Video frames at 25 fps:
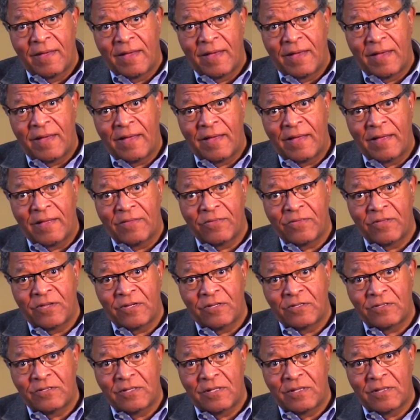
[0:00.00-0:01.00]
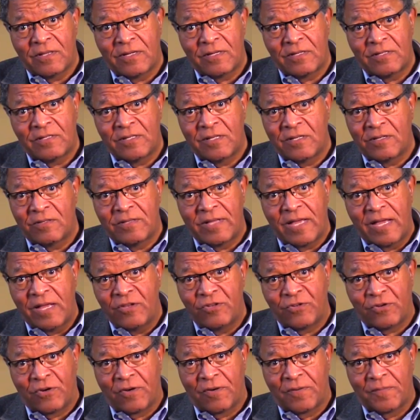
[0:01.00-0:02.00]
uh, there's there's still
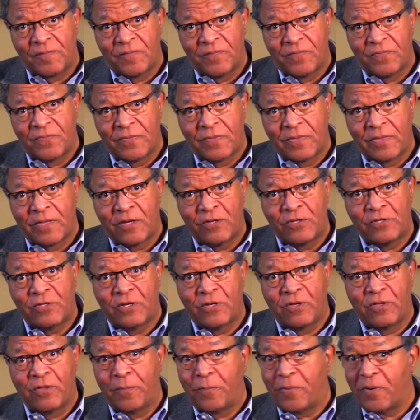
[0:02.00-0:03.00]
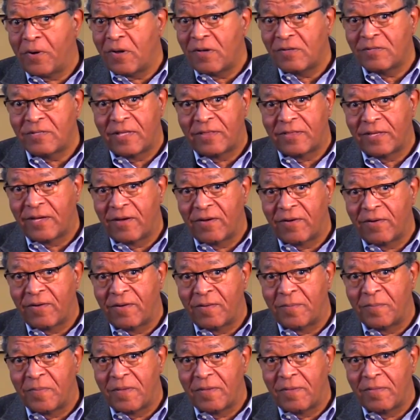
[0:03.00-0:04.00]
danger. There's still the perils that they're
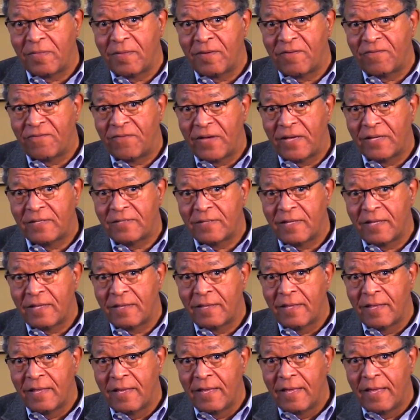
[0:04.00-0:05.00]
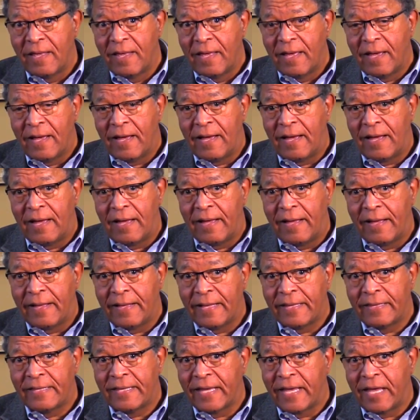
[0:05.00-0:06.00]
going to be they're facing uh,
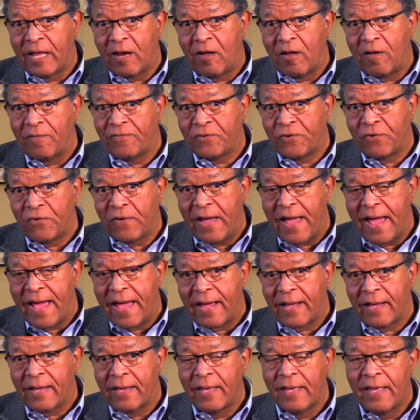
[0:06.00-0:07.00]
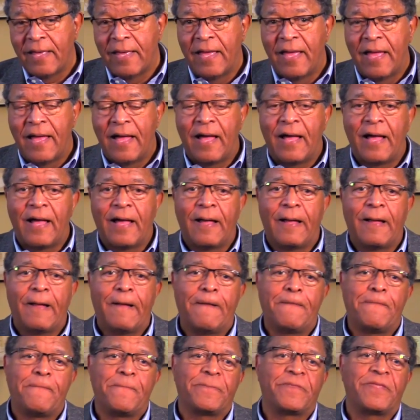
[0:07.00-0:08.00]
to get off track,
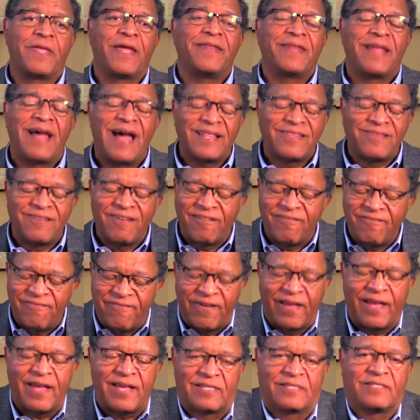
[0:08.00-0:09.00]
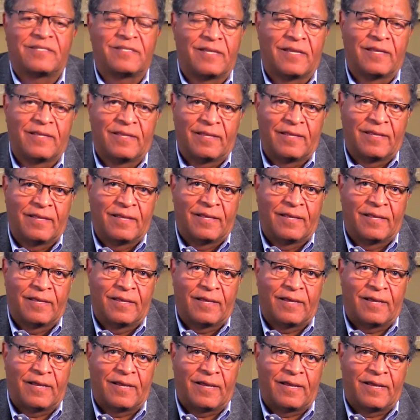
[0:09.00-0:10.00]
um, to not to invest
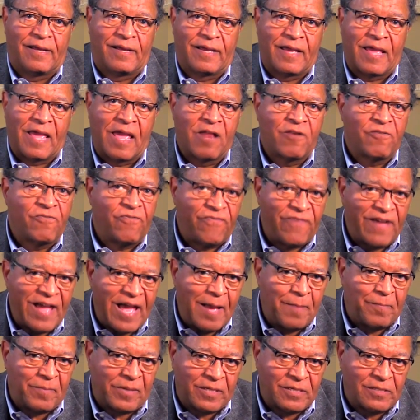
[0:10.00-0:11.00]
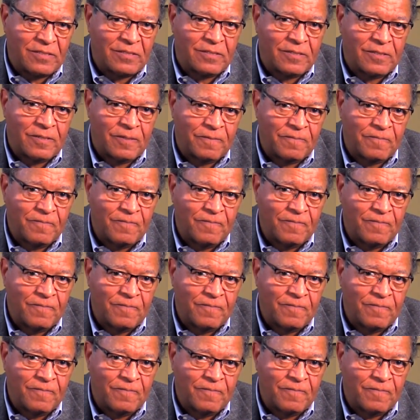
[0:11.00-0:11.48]
uh, in families,